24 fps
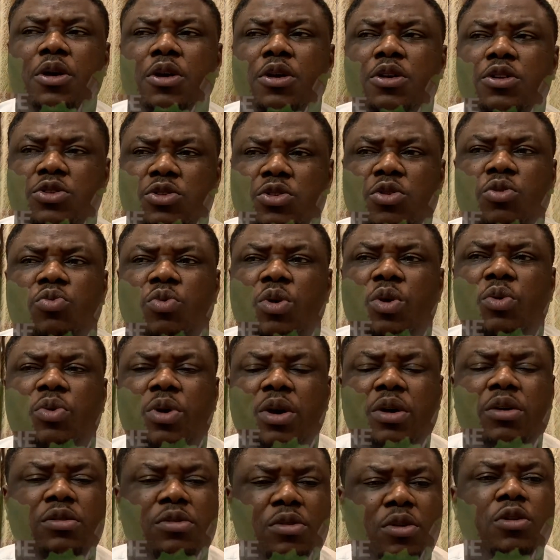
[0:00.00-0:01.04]
So we
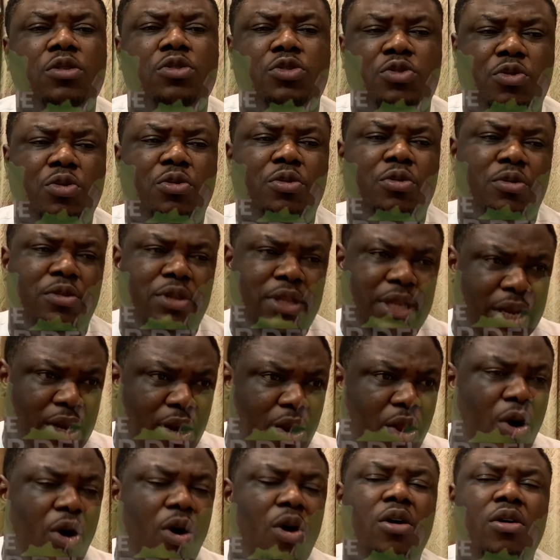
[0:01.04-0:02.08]
will go through the
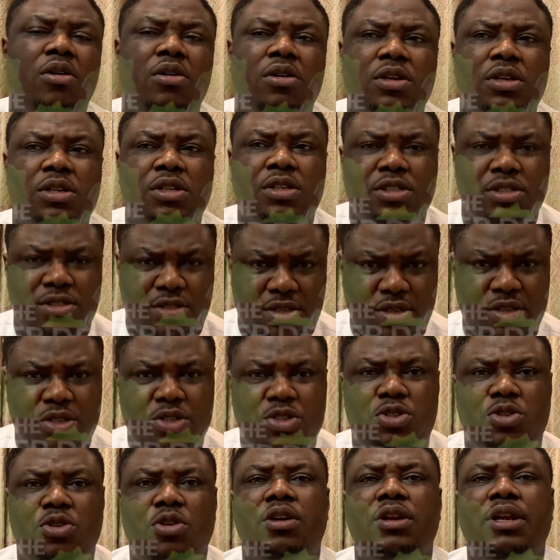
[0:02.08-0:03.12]
law to
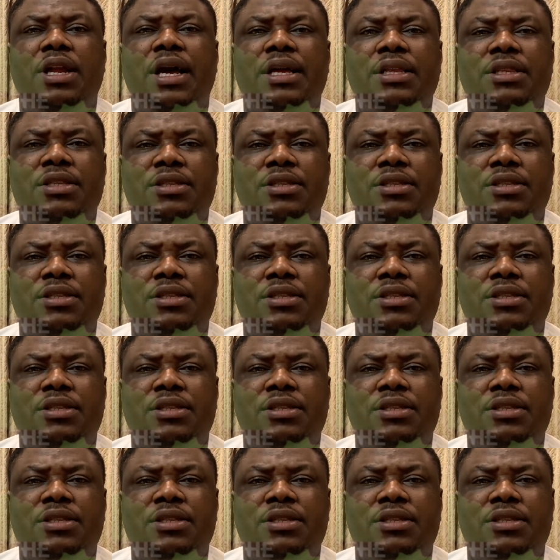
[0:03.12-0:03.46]
ensure that